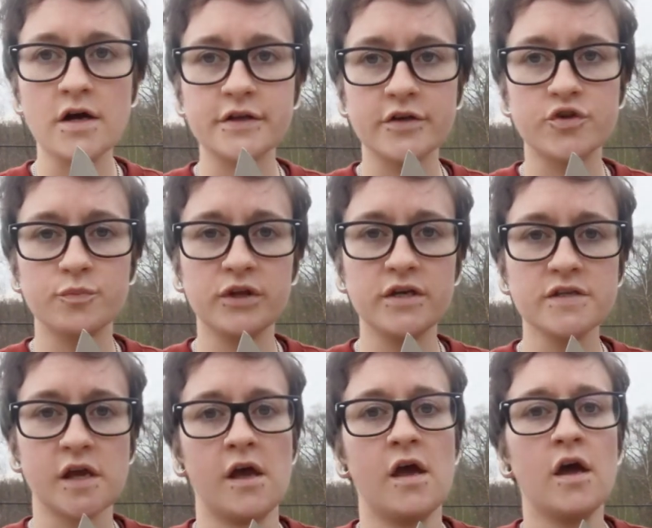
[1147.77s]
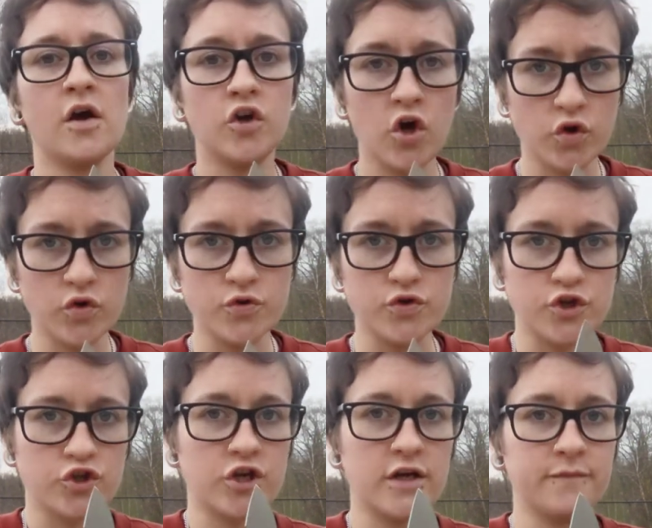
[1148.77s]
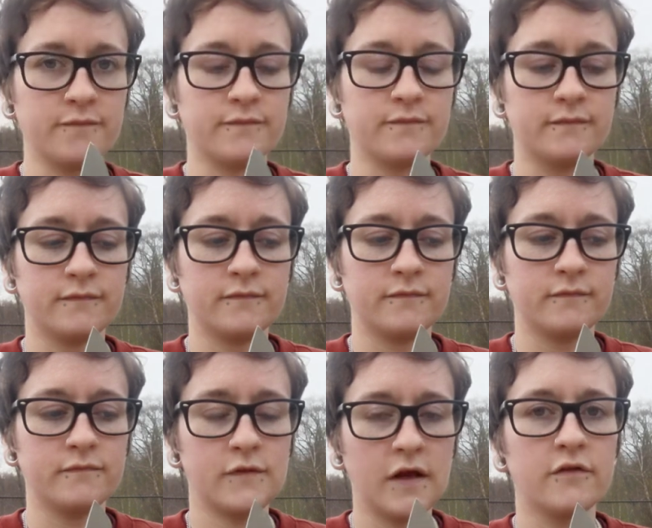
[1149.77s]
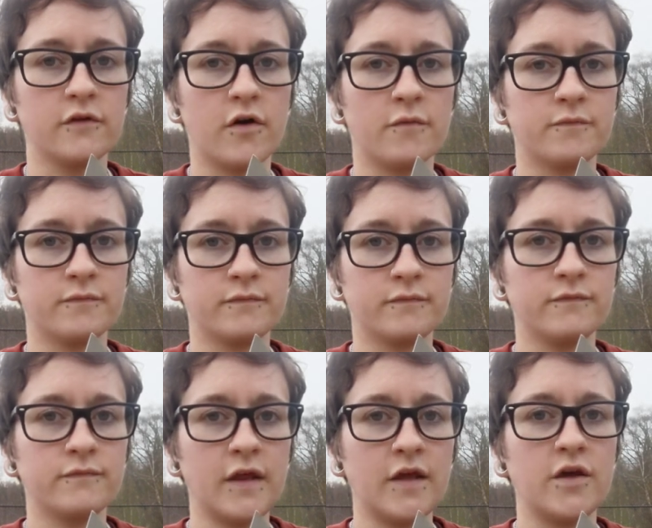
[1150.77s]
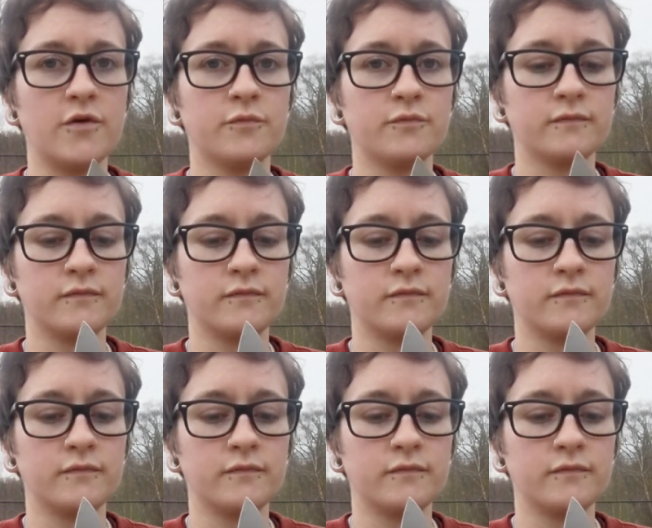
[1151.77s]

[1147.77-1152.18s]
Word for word: Attention, please. Go use your shit. That is all. Thank you.